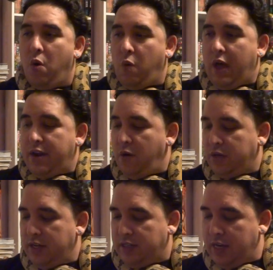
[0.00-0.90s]
Well, I
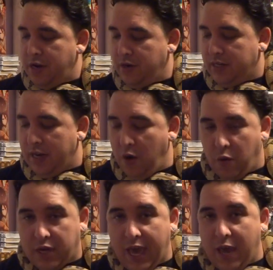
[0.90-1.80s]
don't just sit here and say,
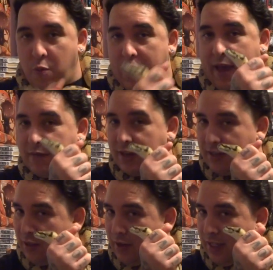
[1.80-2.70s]
okay, we have to
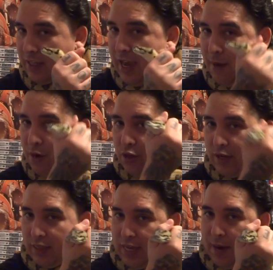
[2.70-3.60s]
look at the
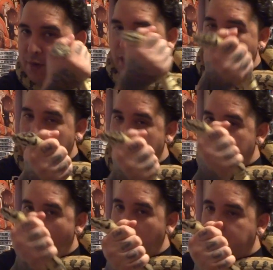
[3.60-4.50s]
camera. Oh, let
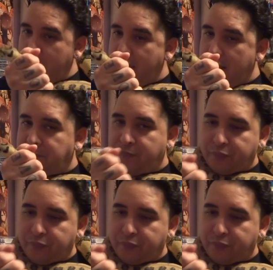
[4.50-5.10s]
me hold your head.